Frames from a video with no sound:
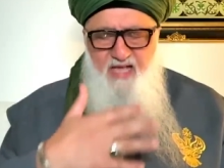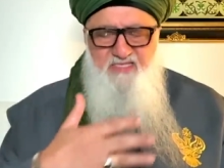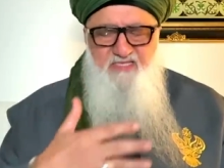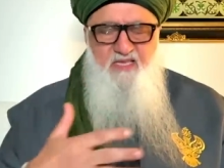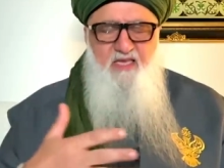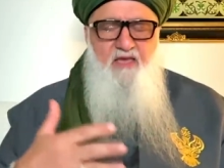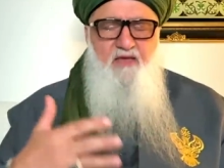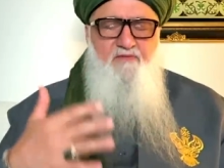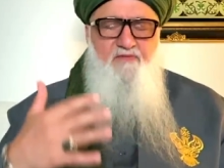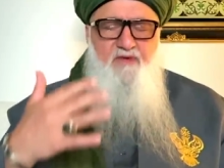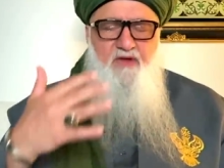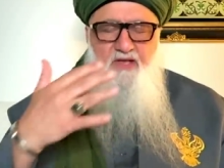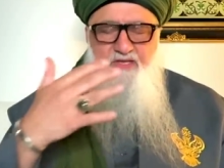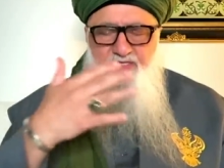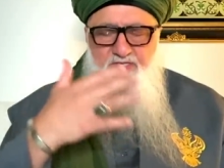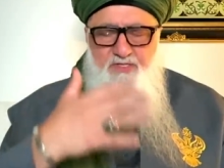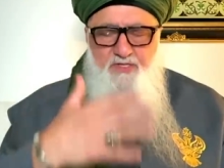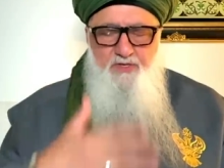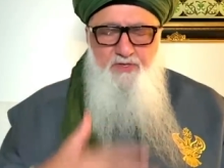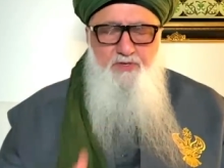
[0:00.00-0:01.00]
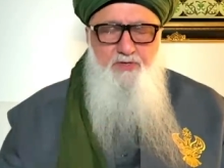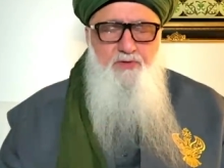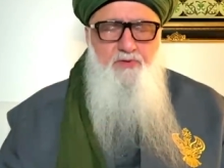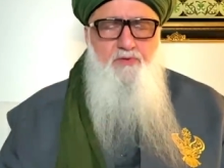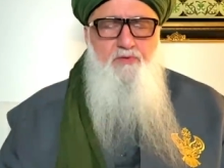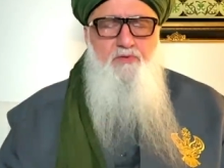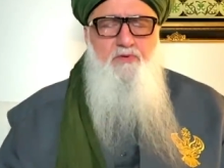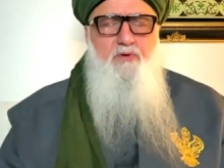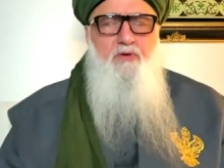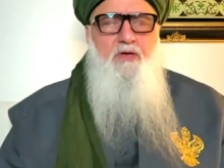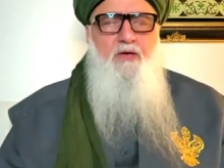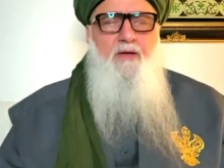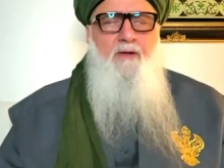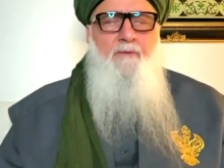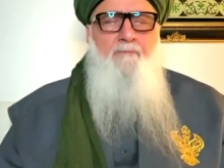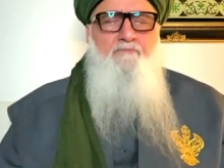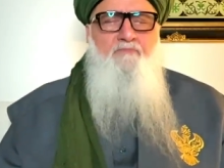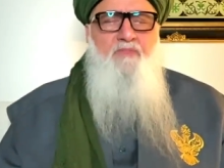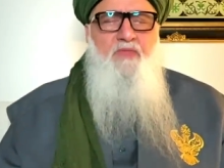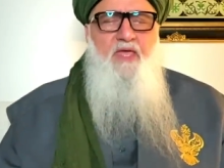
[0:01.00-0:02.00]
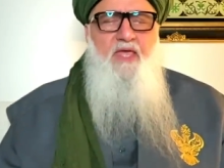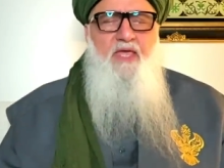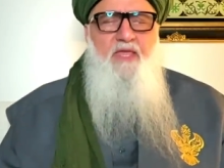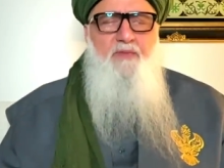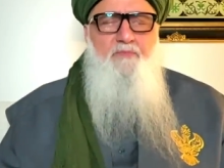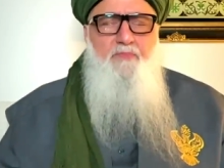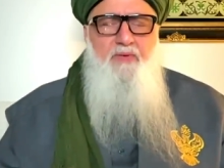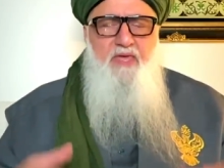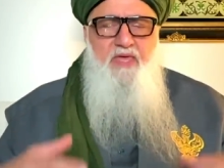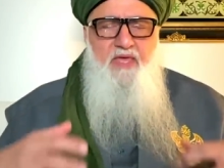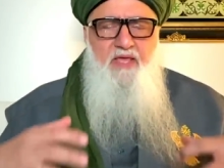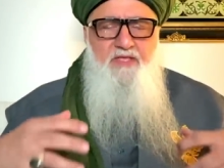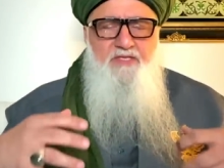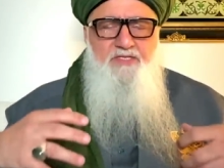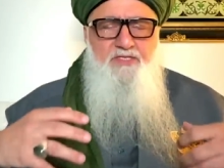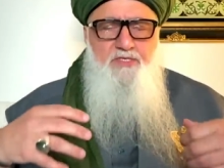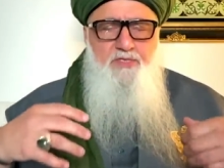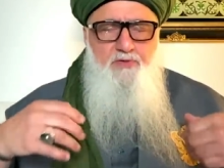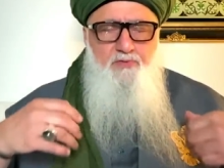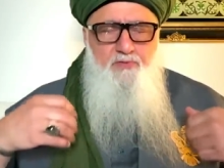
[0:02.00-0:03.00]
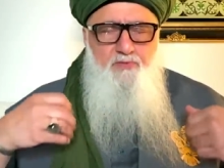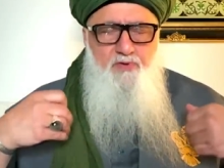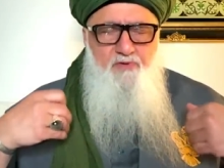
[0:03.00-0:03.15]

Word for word: asking for us to do, it begins to